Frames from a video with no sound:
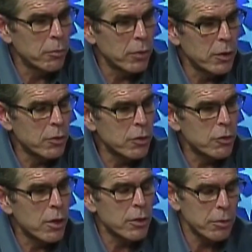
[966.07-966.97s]

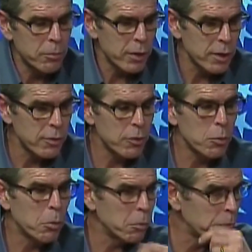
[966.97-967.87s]
construction phases
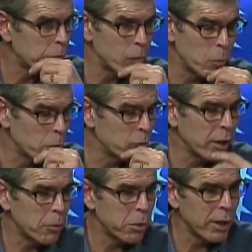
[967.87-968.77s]
will
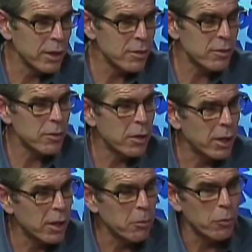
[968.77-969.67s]
take place
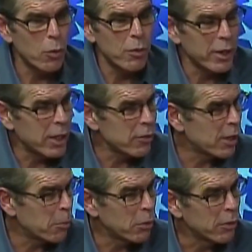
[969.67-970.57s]
over the next
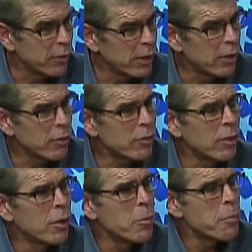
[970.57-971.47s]
couple of years,
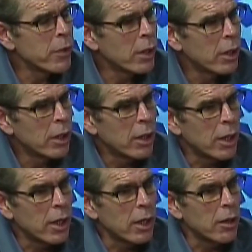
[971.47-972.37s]

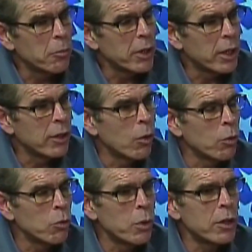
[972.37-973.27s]
and
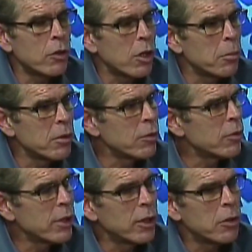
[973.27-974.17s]
those wind turbines
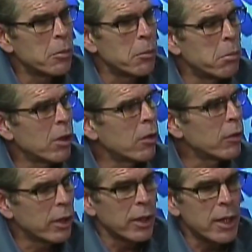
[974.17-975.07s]
need to be built,
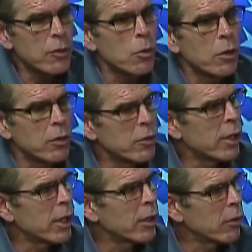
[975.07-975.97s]
and that's going to
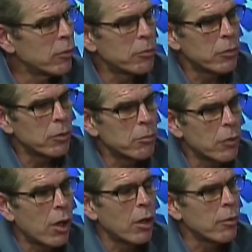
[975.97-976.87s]
take
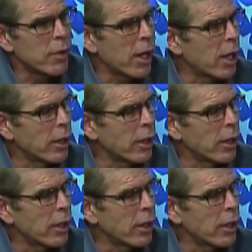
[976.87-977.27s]
all of that.